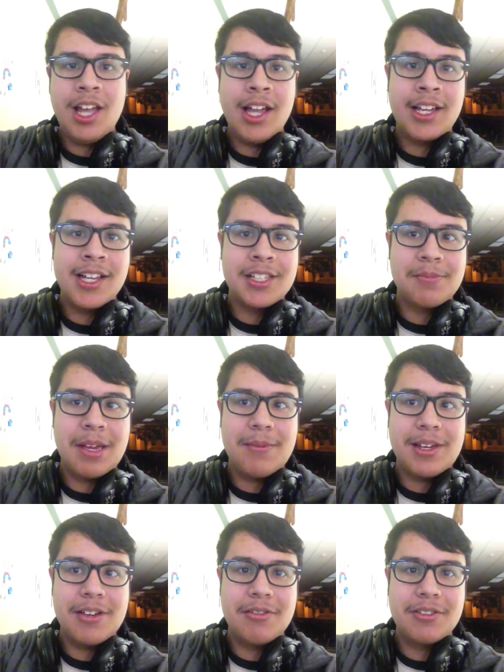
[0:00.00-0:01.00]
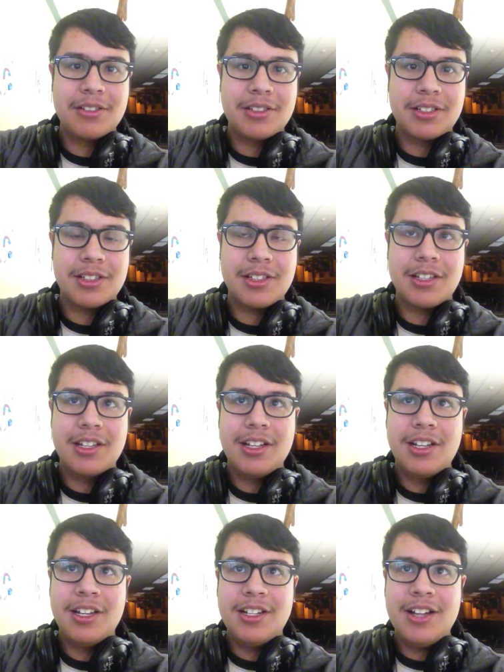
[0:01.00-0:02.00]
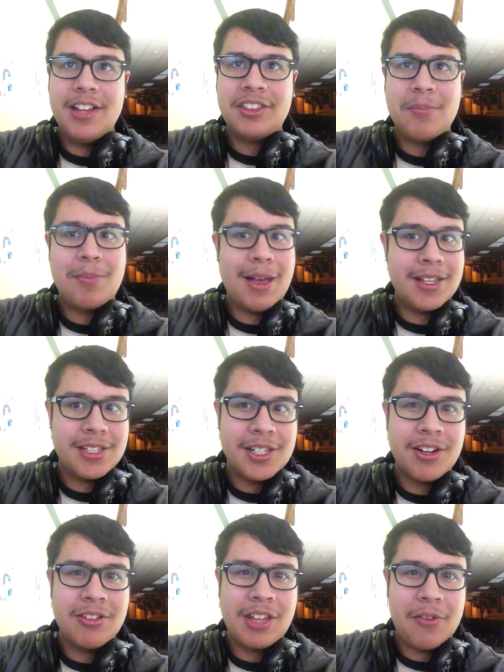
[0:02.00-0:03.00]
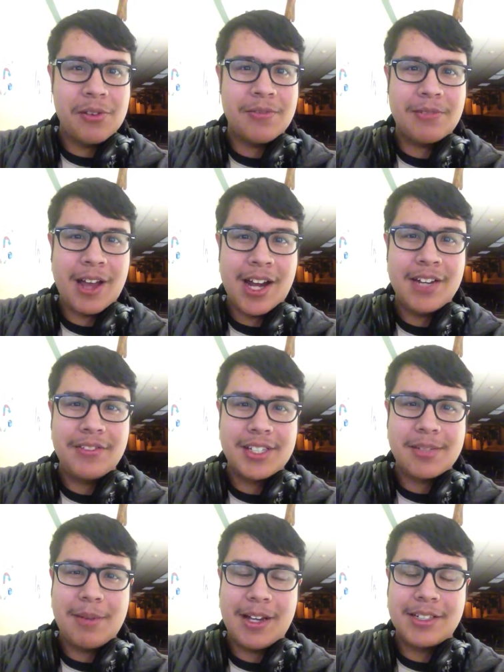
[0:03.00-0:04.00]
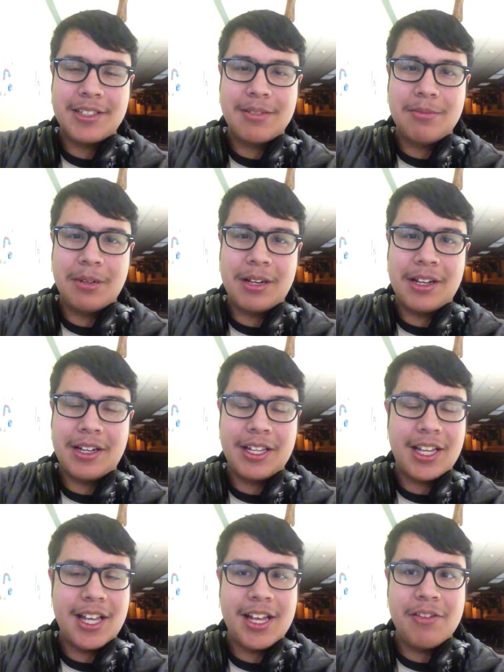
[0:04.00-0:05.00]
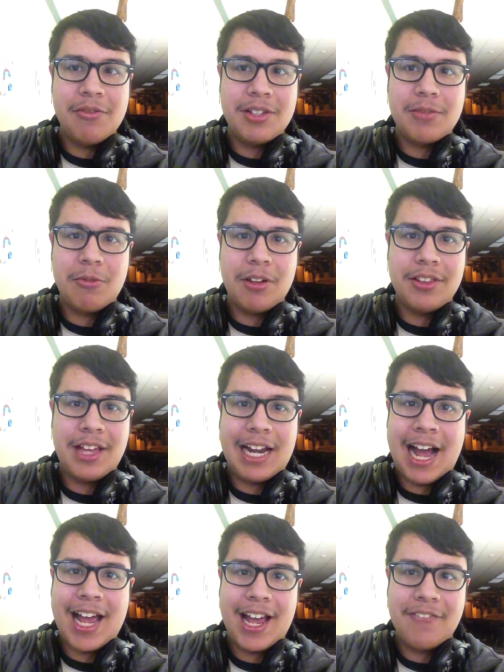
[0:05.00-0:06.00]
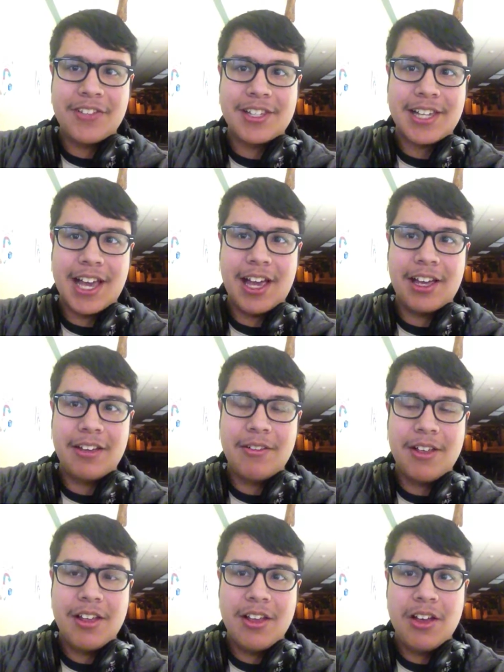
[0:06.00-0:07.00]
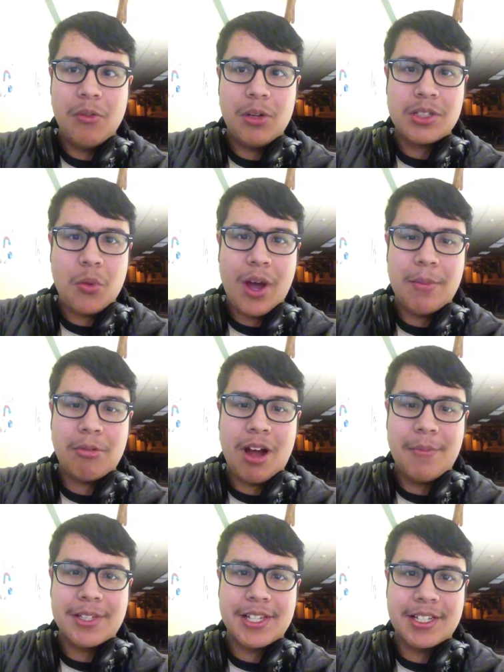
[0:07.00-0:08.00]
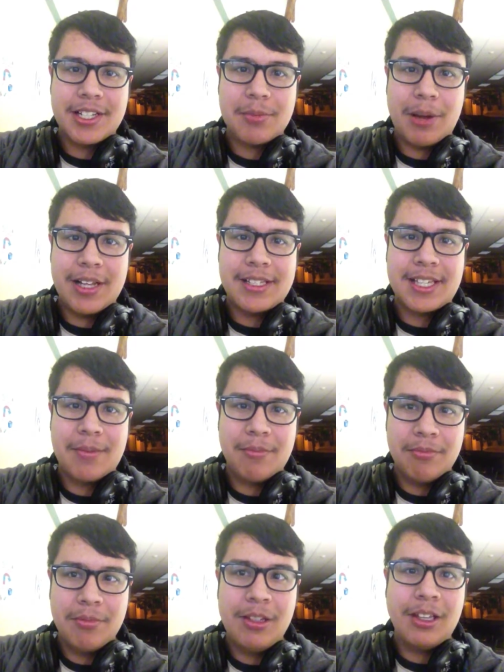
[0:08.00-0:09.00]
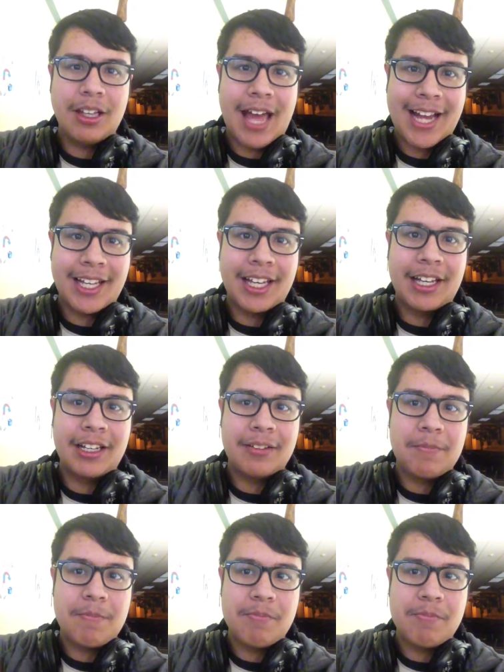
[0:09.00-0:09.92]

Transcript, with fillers: guess maybe it was not the best year that we've kind of expected, but it was one that I have to say was quite promising despite some lacking